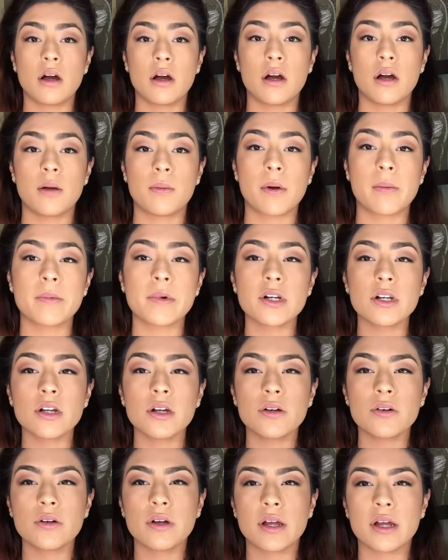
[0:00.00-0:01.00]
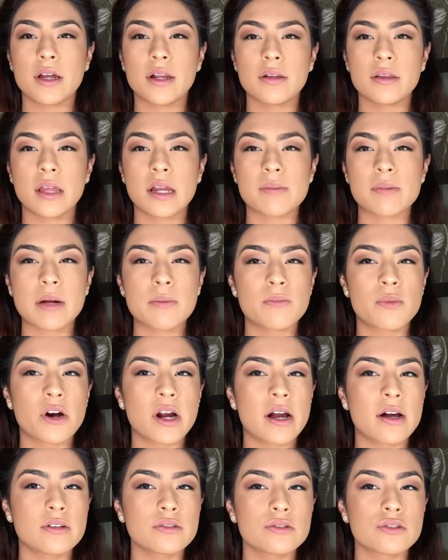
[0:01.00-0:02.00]
I'm going to go ahead, like my
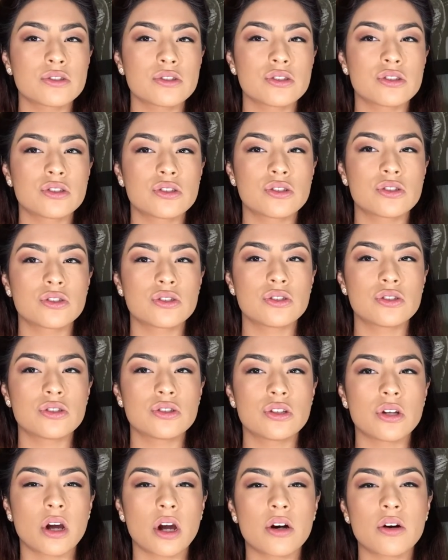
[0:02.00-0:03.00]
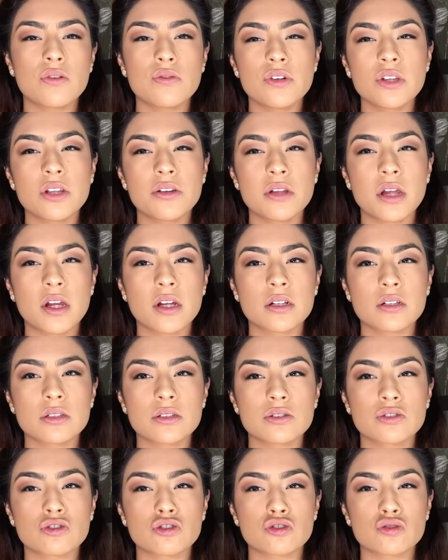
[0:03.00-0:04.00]
brows, I don't really like
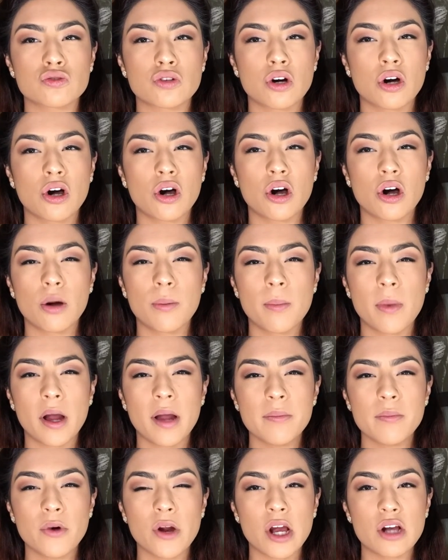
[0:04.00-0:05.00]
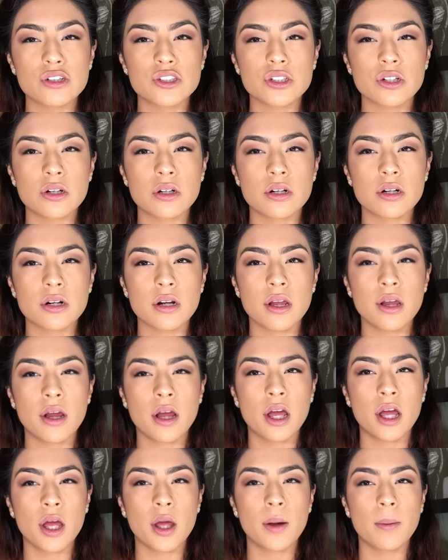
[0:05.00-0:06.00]
draw my brows on,
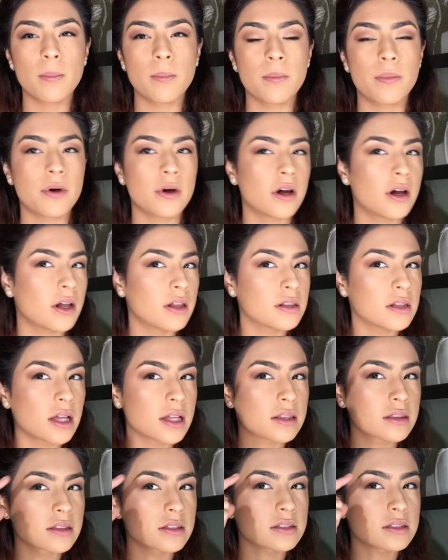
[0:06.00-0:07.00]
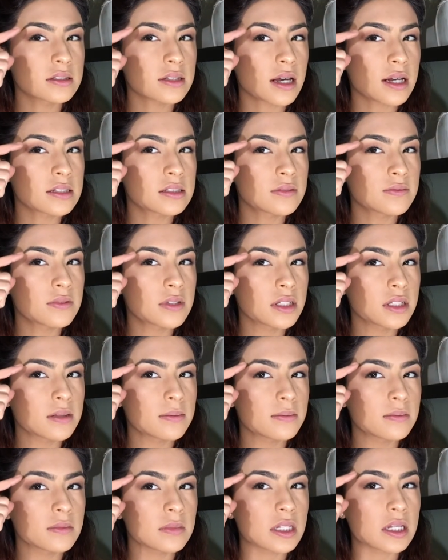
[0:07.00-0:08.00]
but like the sides of
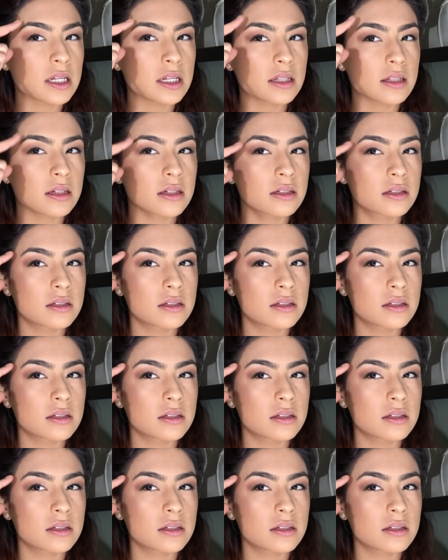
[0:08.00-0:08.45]
them, like